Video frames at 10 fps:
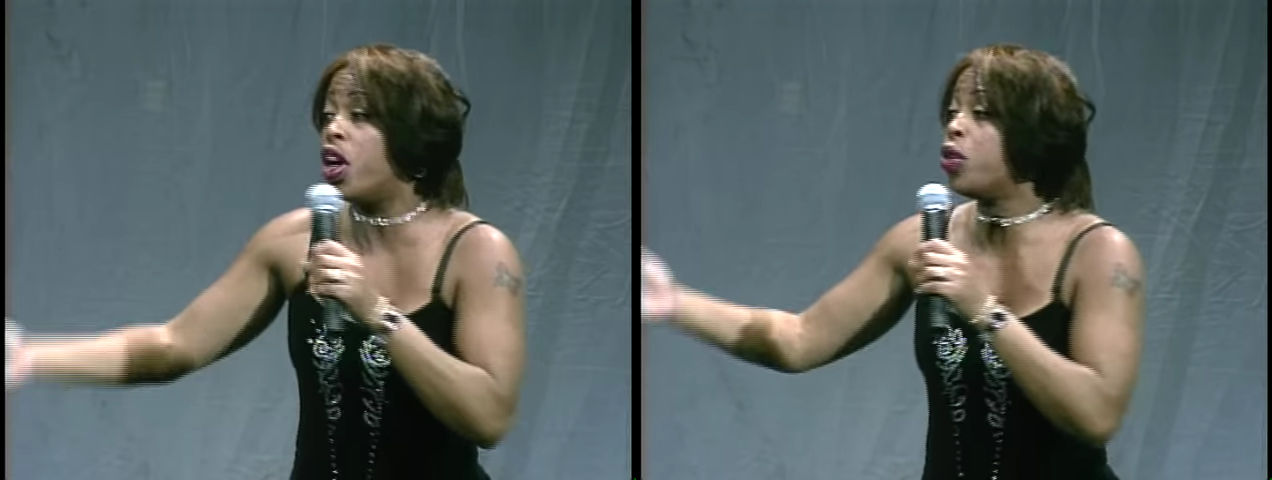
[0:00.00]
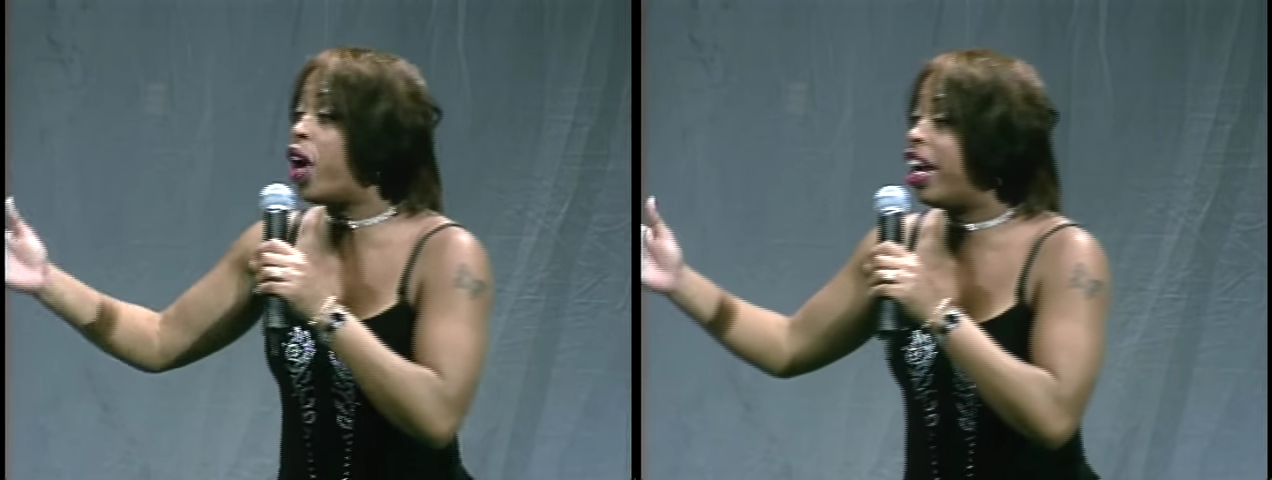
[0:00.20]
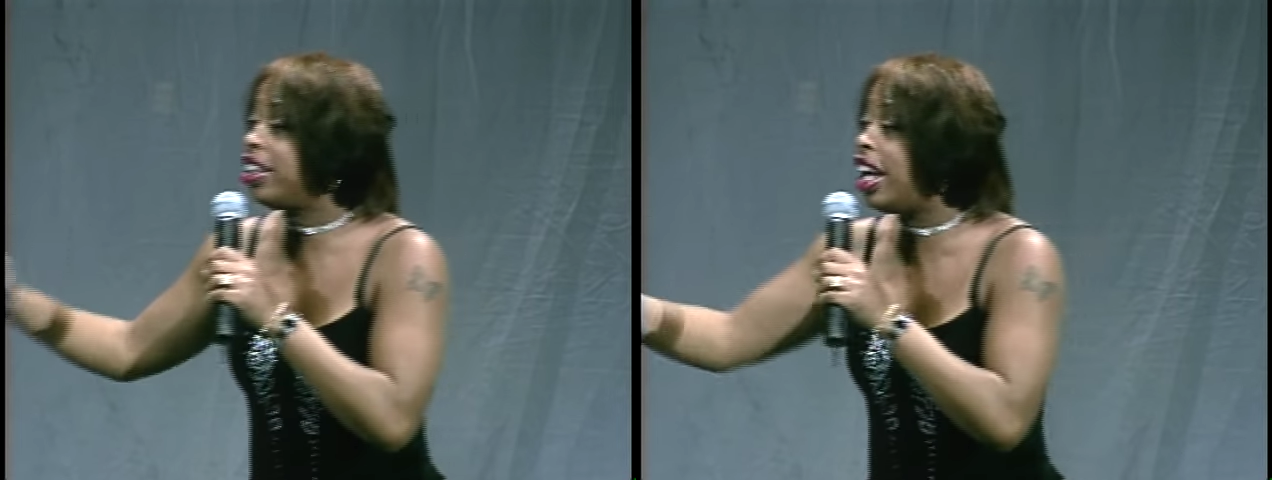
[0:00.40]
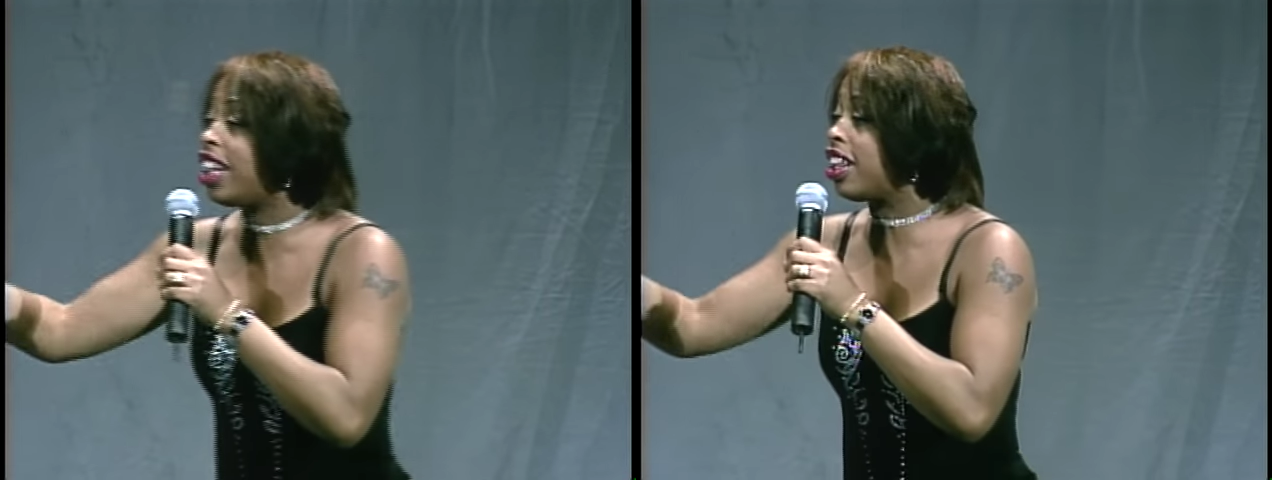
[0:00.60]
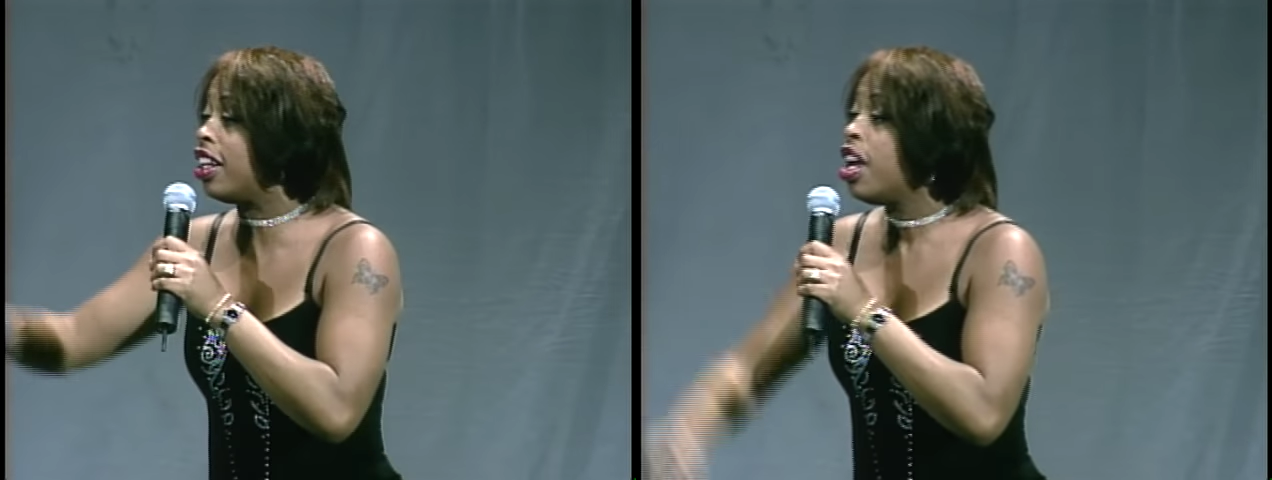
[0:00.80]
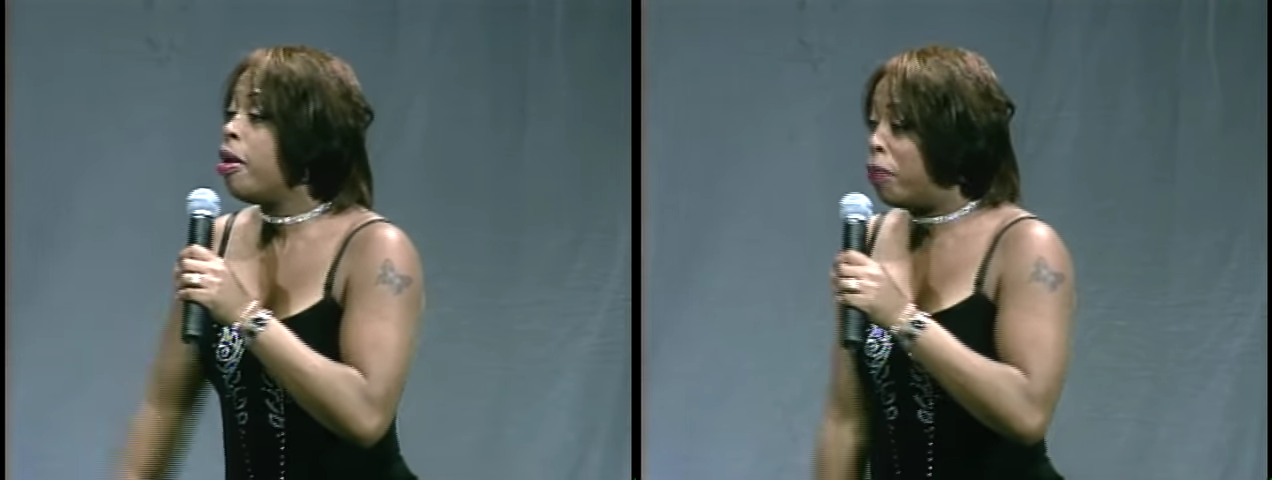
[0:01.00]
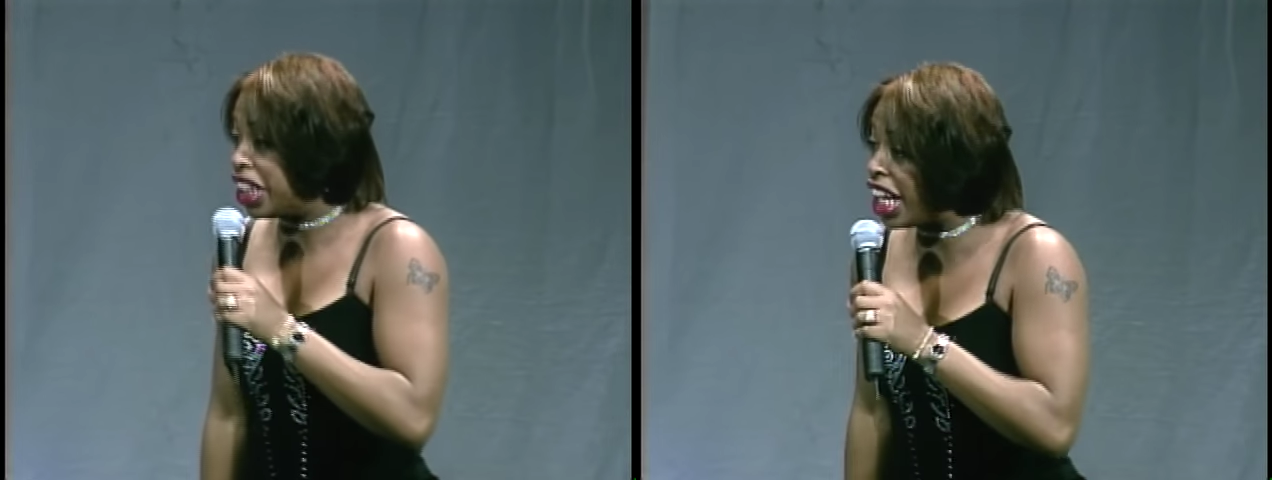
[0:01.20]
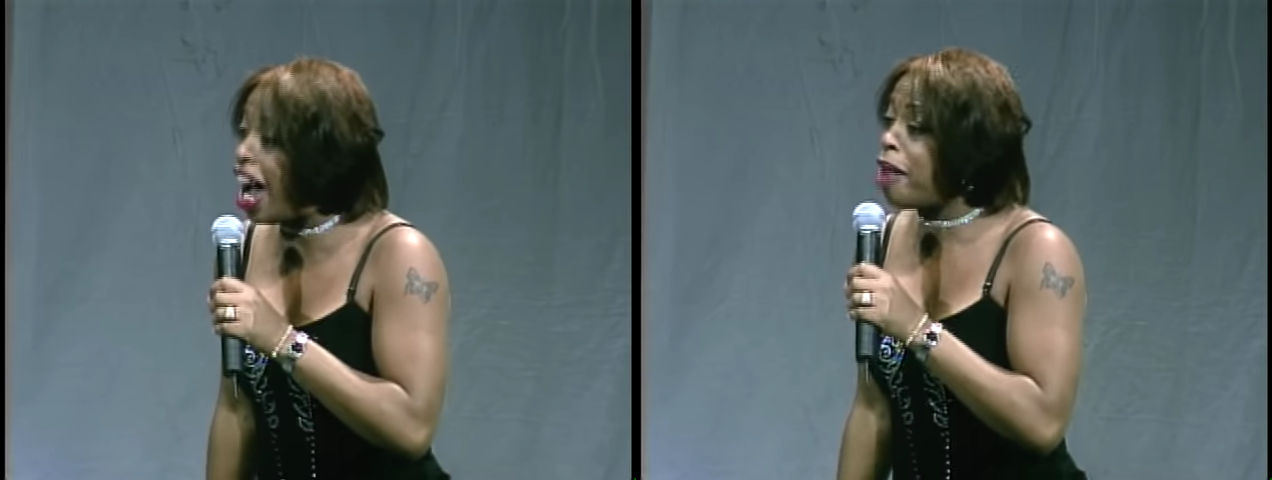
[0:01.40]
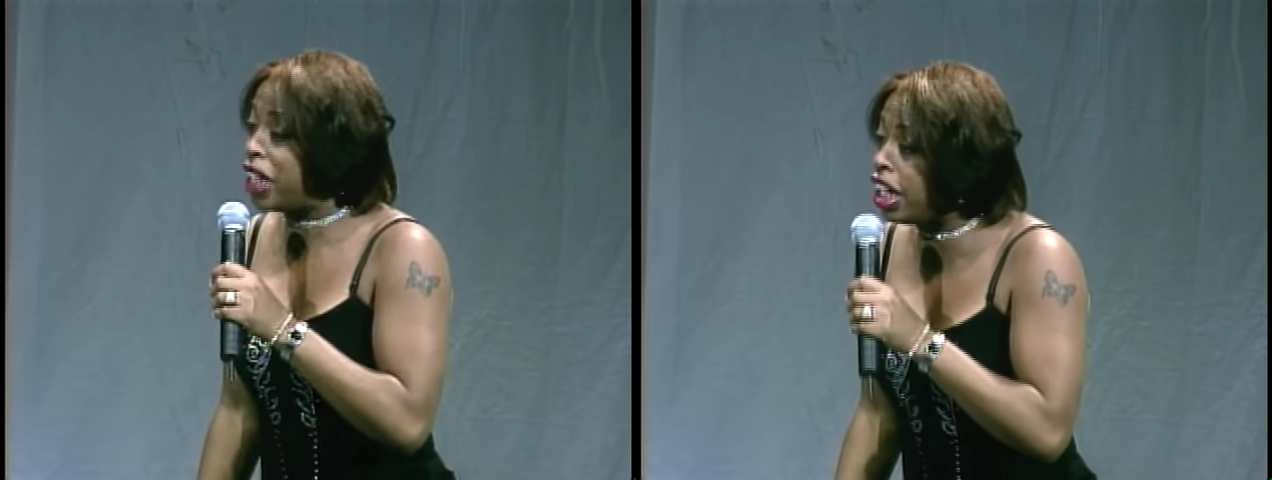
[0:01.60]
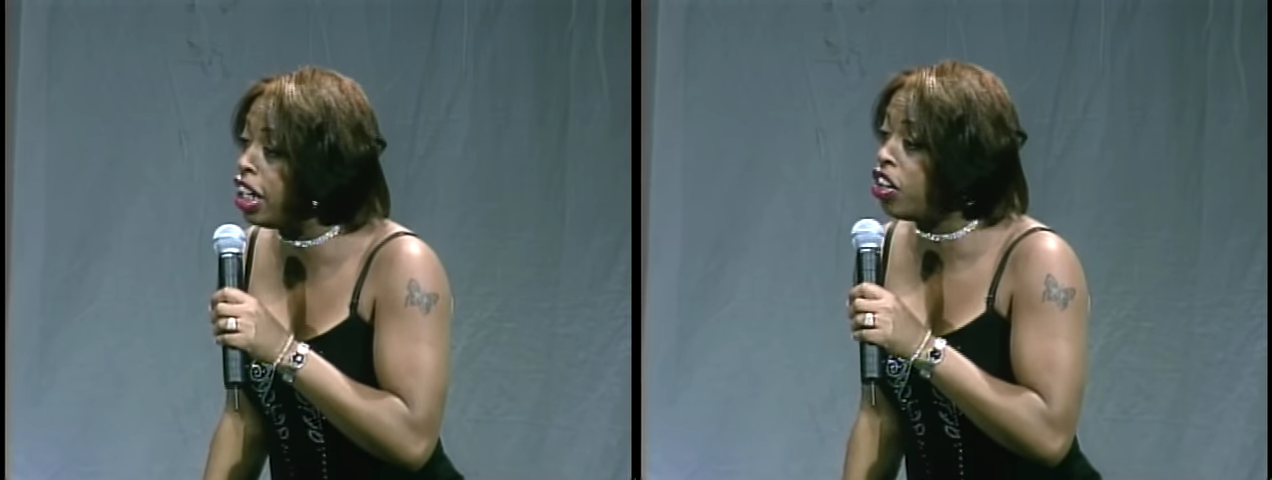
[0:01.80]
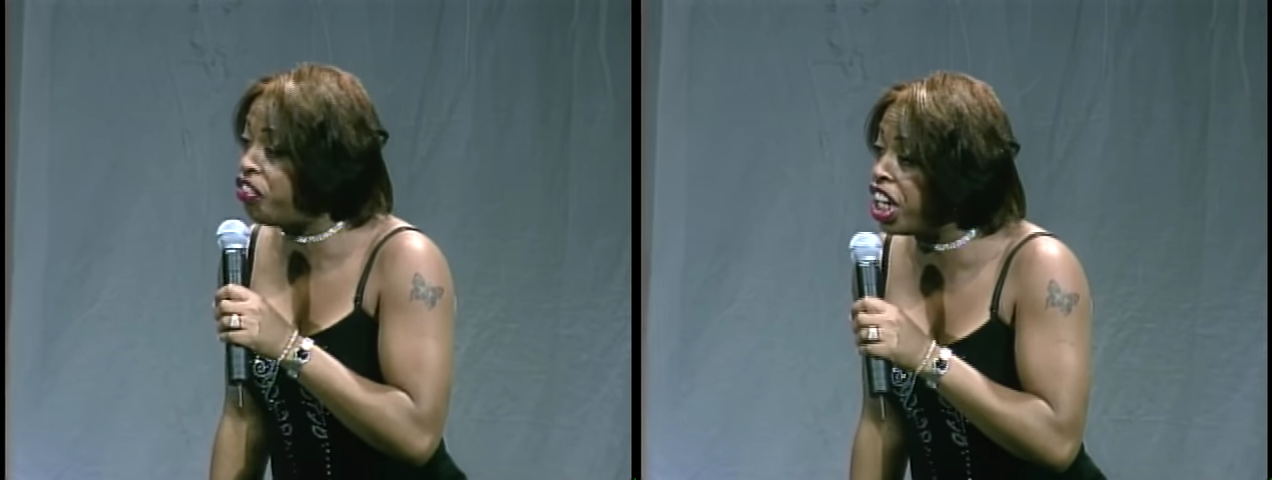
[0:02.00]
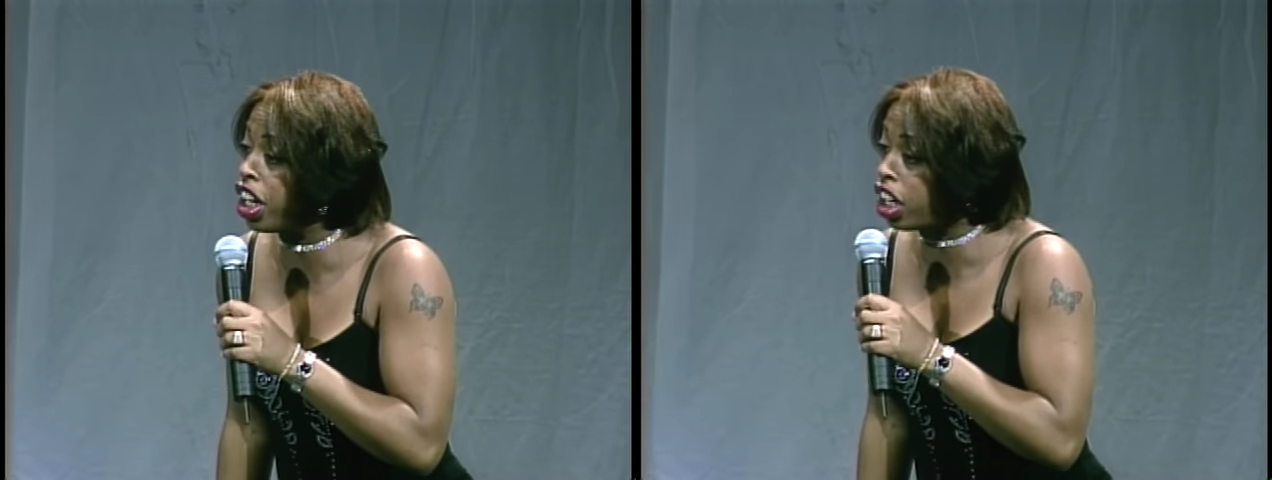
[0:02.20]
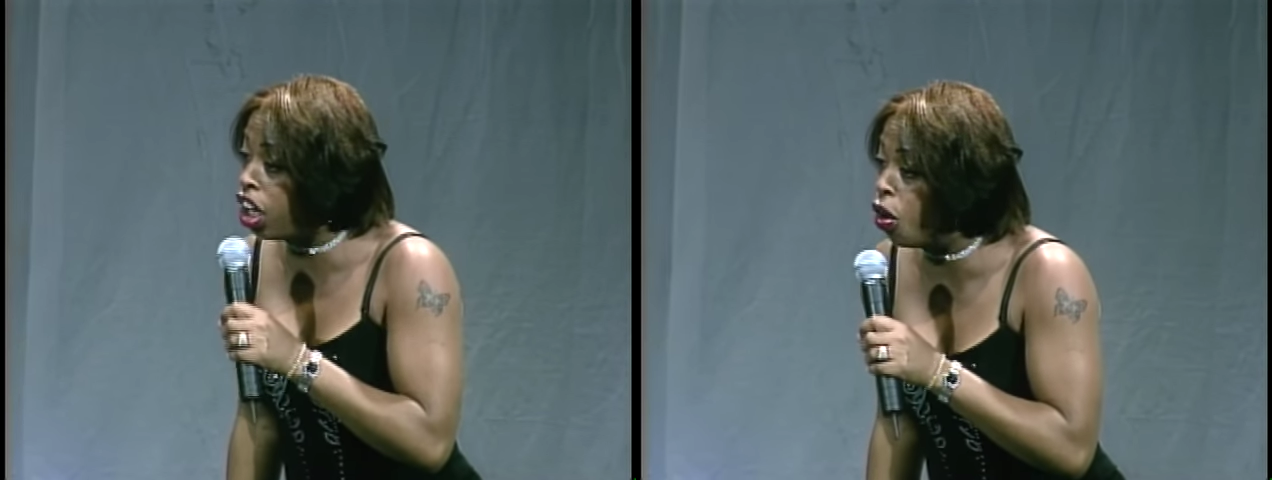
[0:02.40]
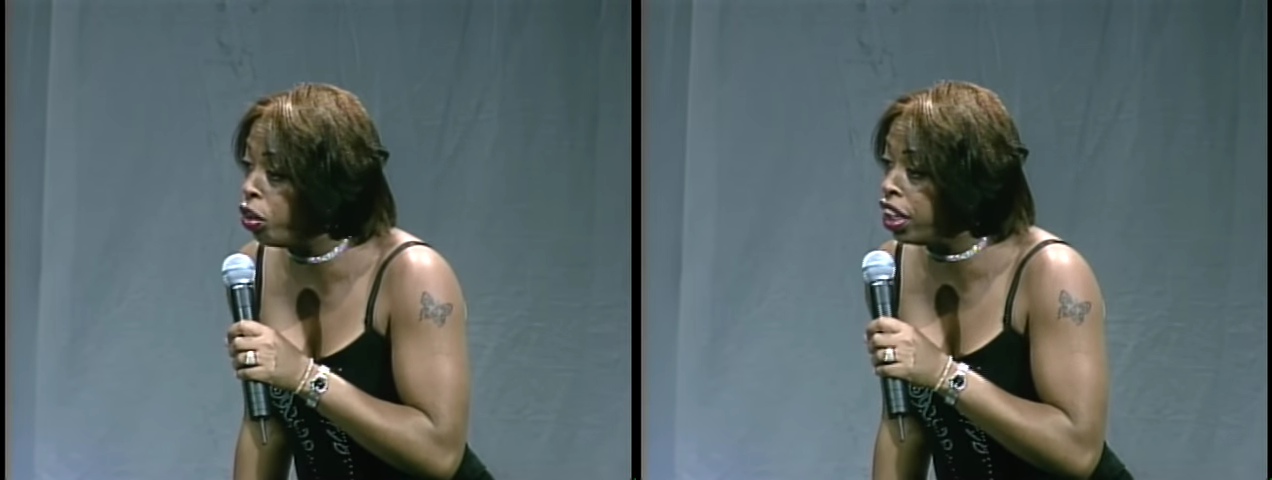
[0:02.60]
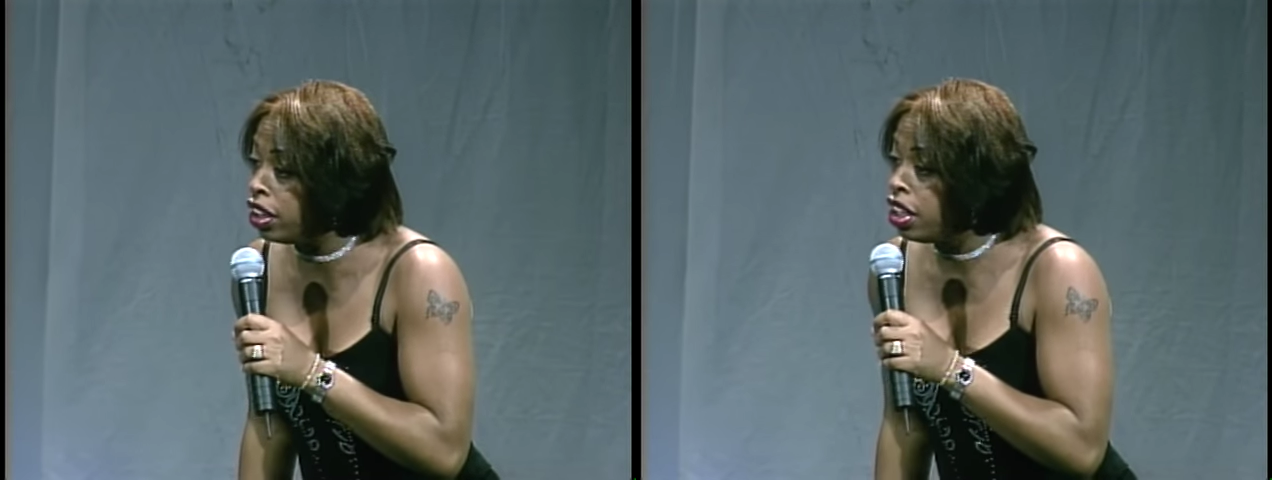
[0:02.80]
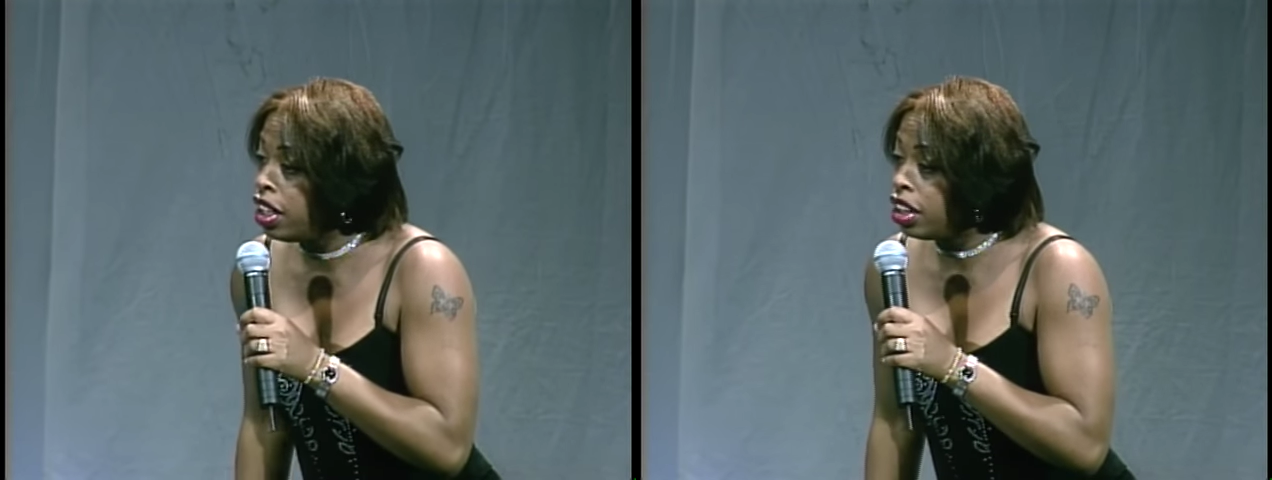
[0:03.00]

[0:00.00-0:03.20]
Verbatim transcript: wouldn't wear nothing but Tommy Hilfiger clothing.